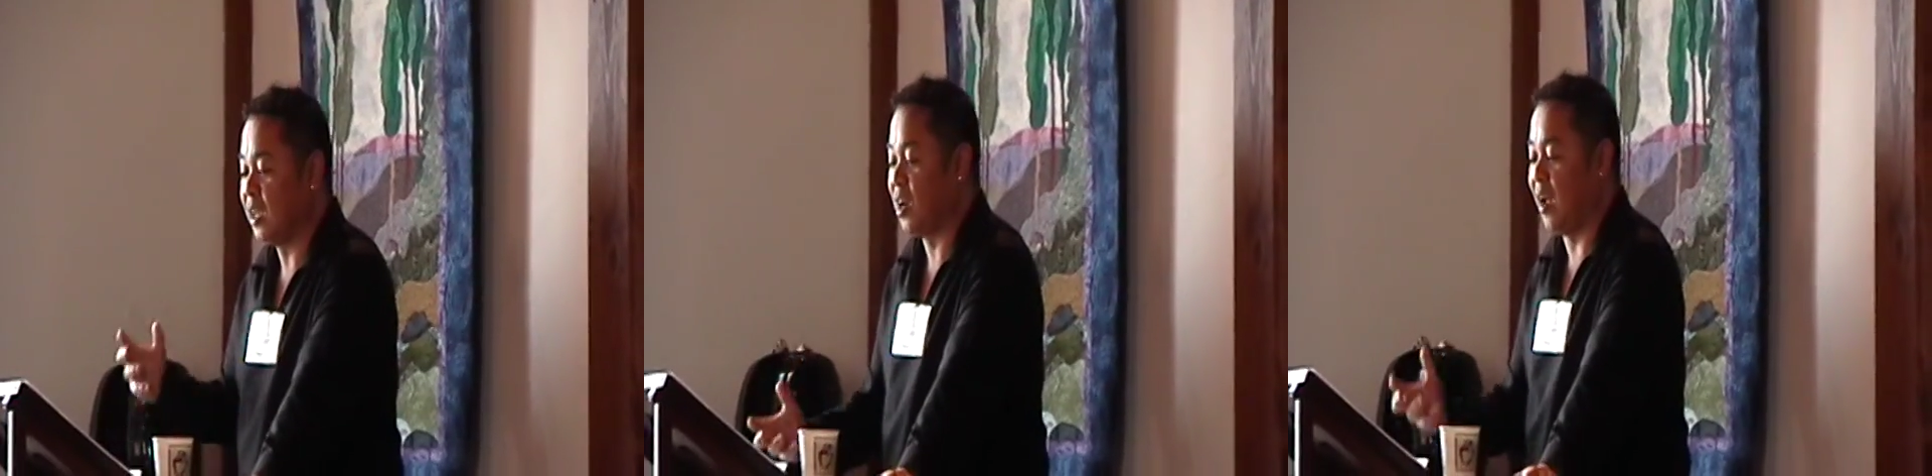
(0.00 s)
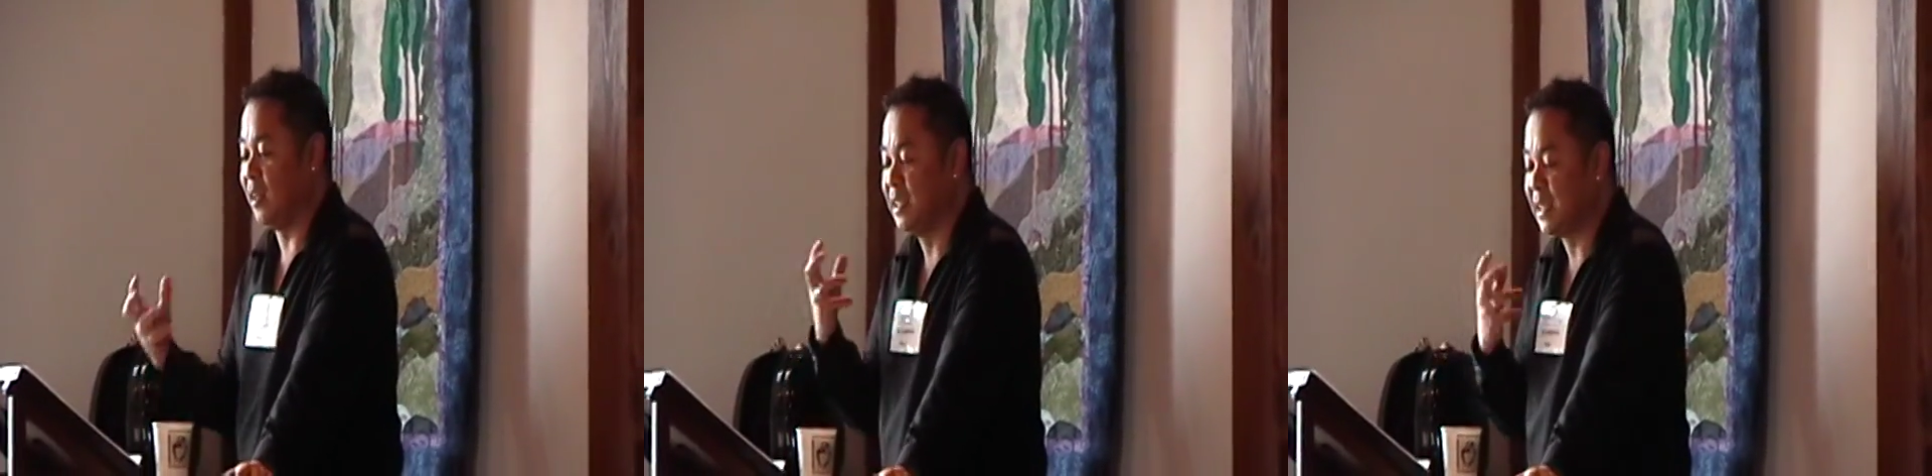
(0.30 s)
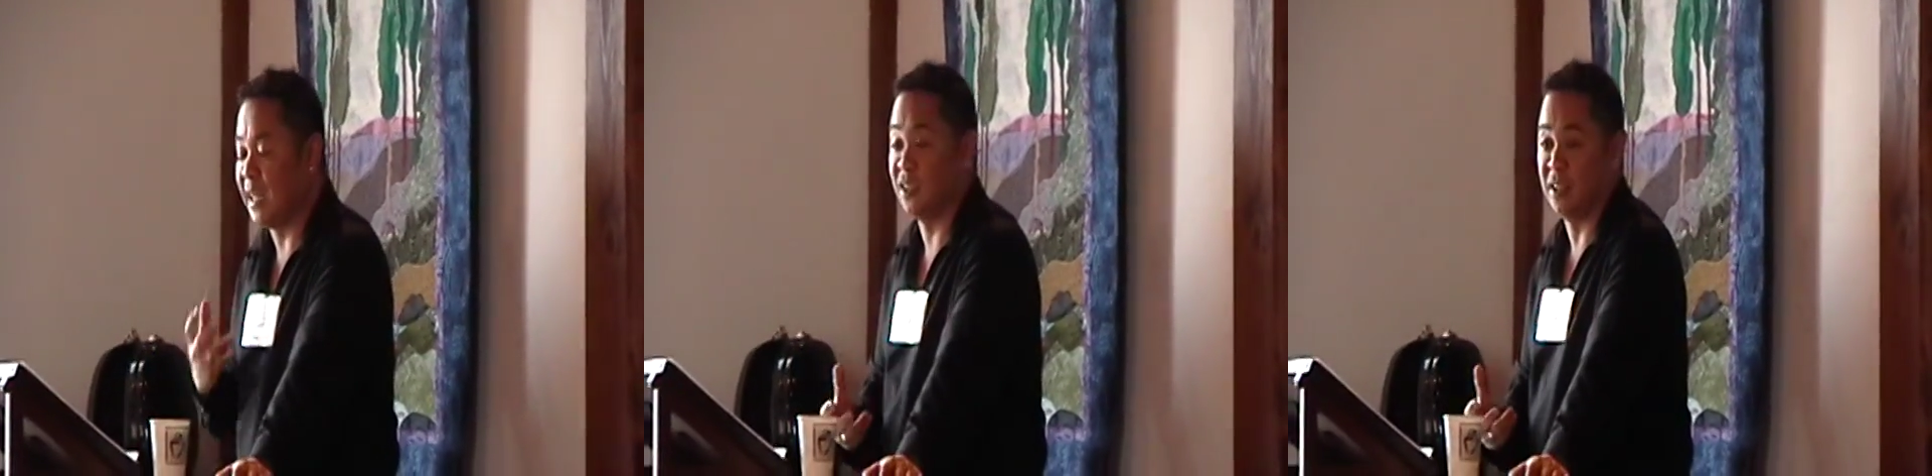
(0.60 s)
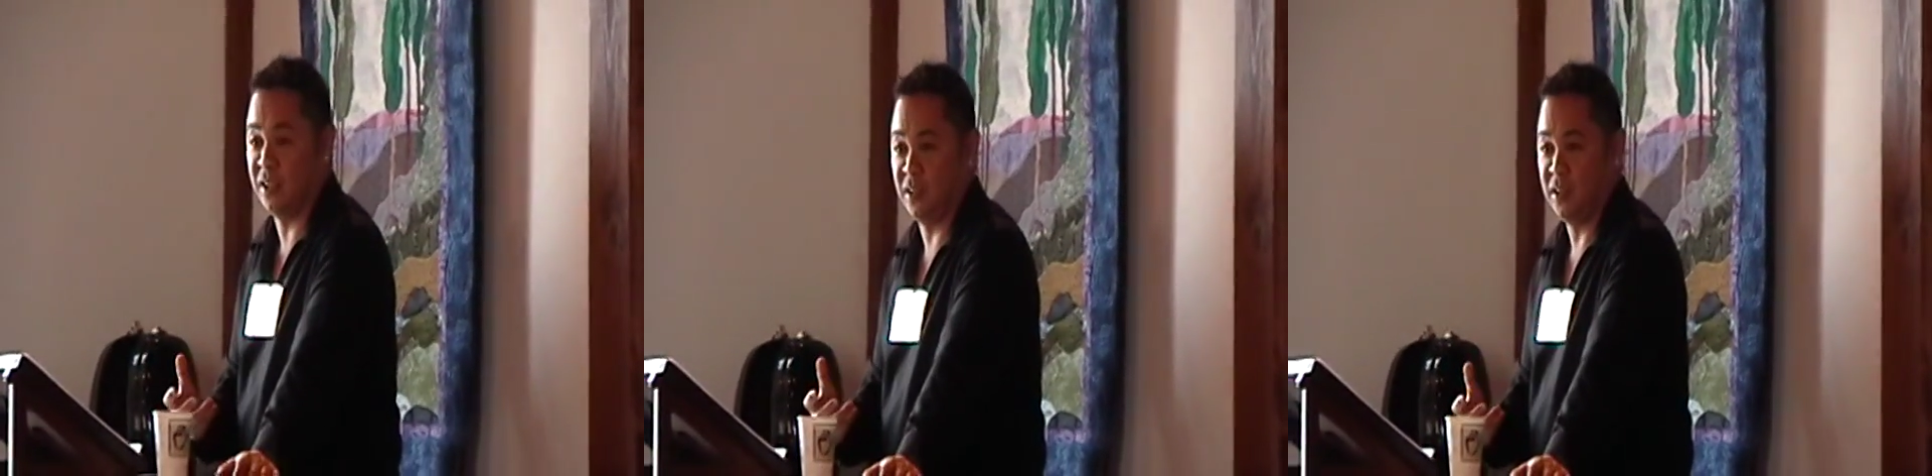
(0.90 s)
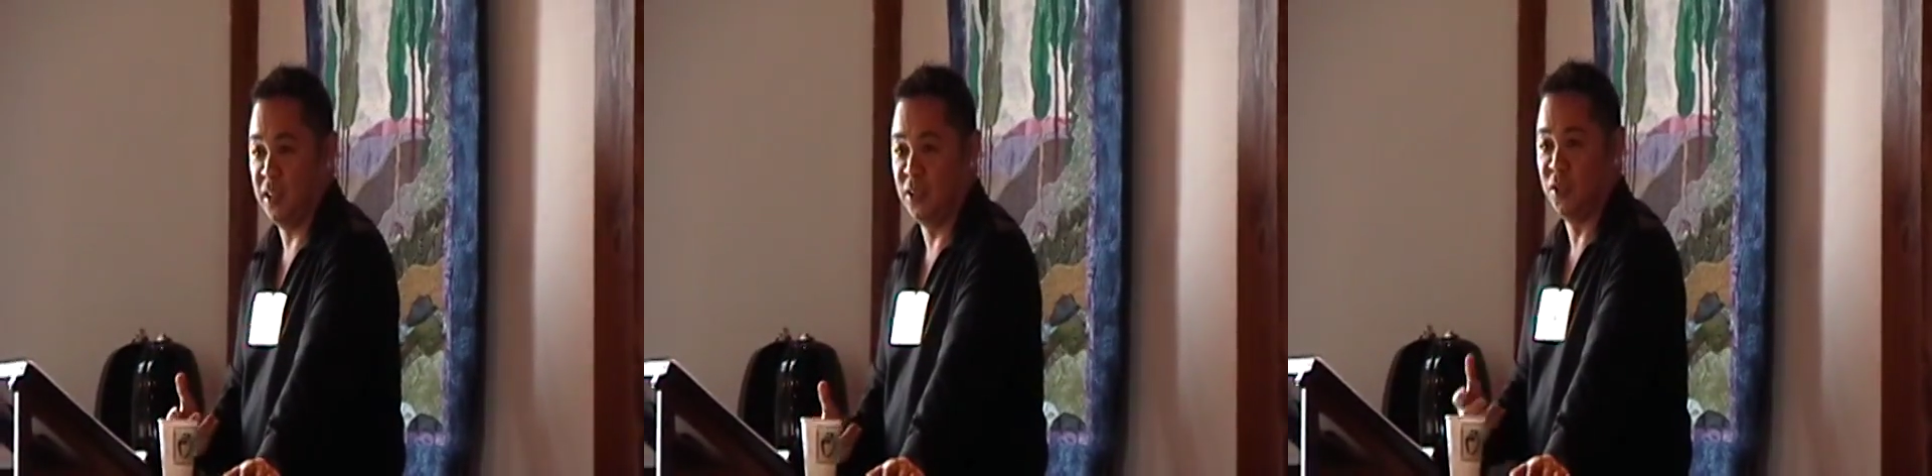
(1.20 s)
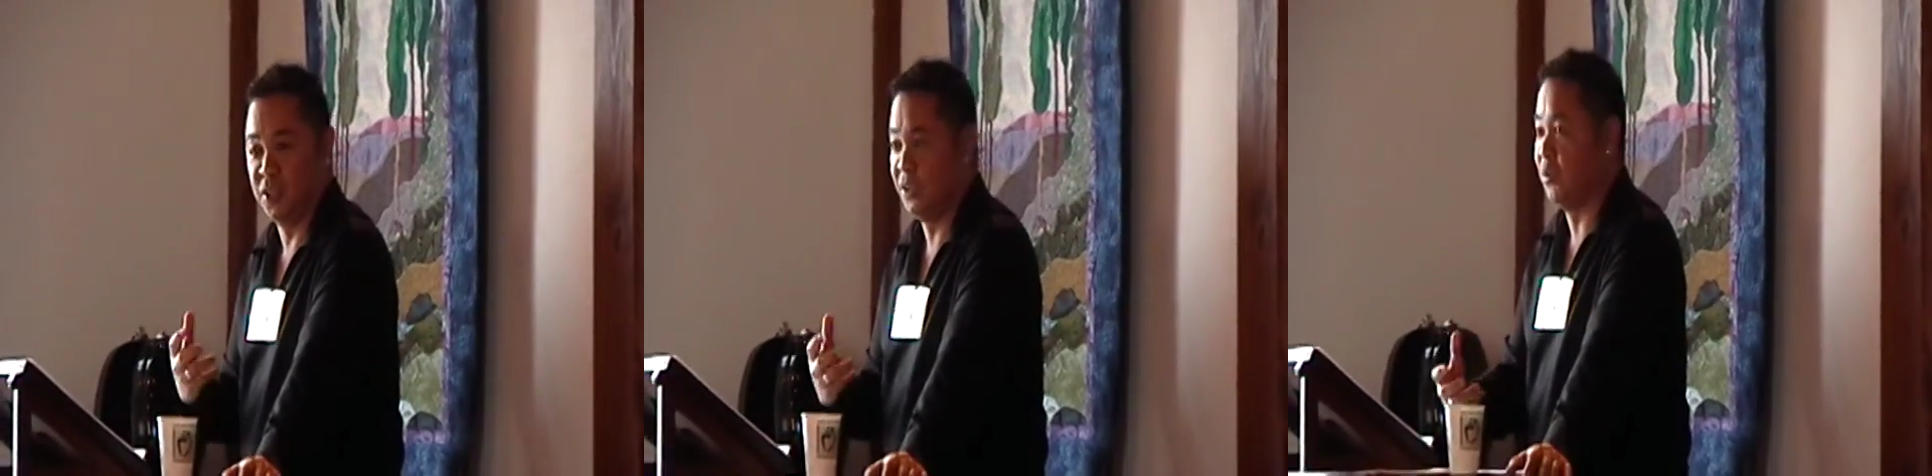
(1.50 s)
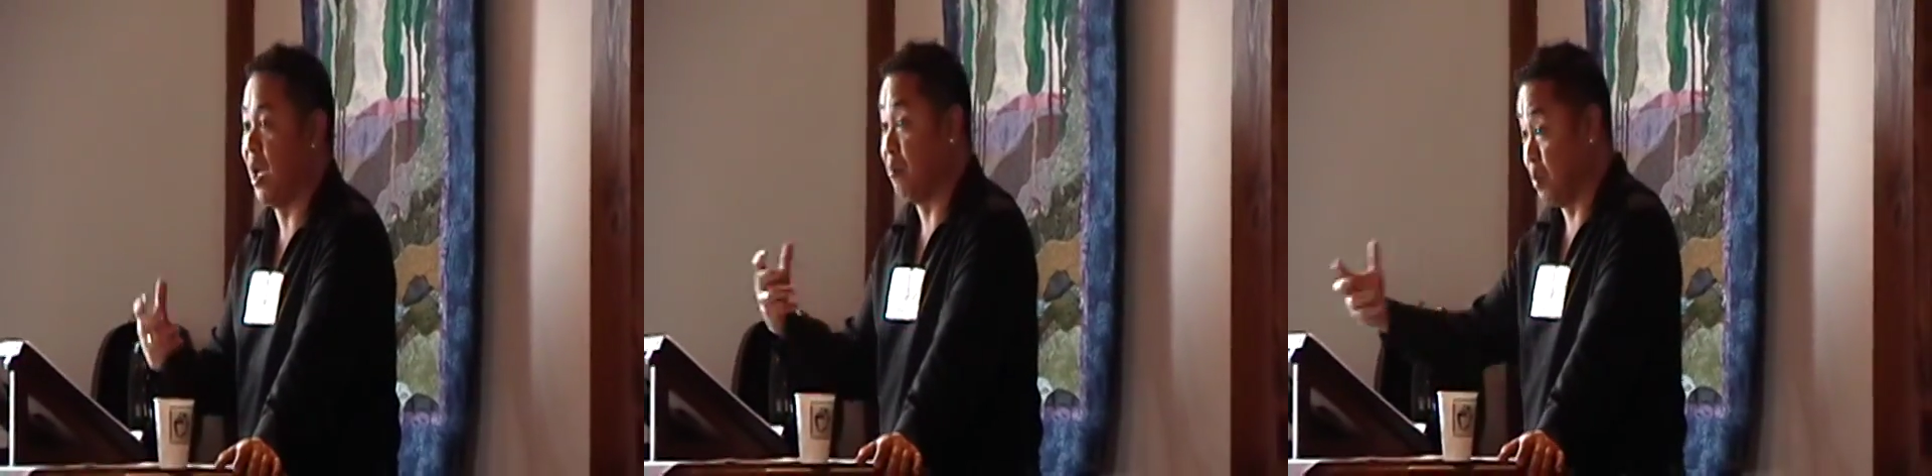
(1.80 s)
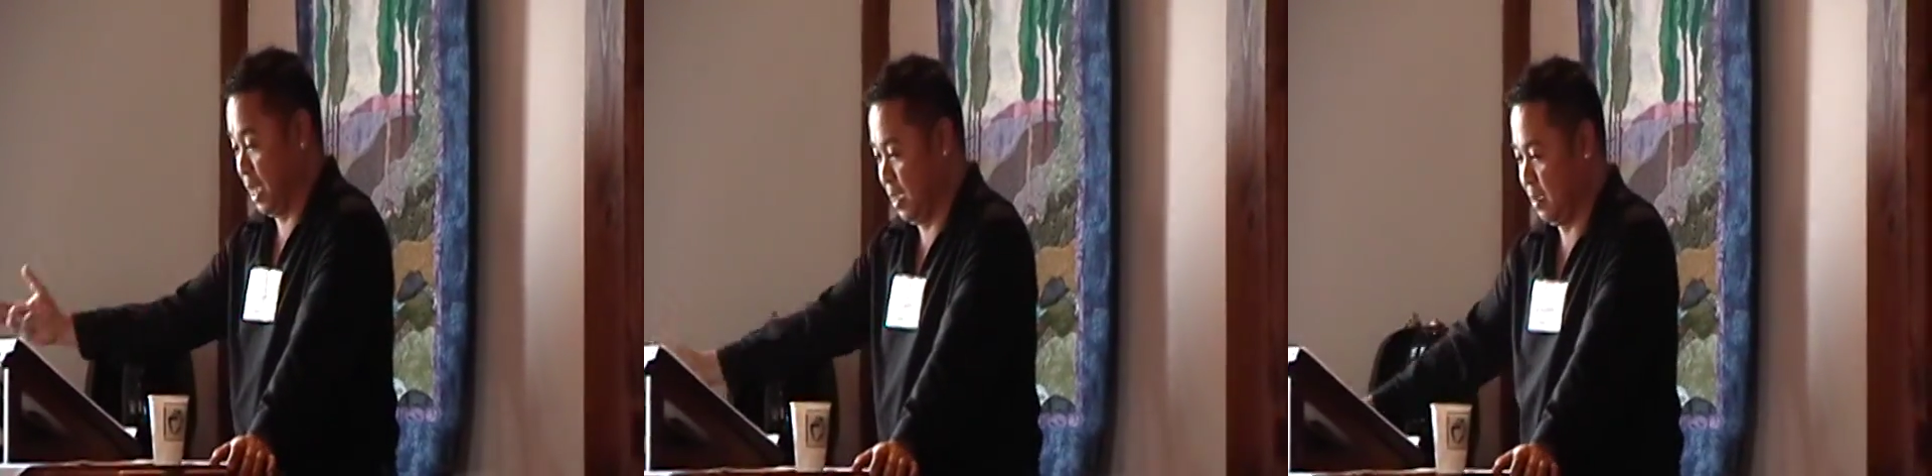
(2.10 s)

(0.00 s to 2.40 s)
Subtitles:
God intends us to do and be.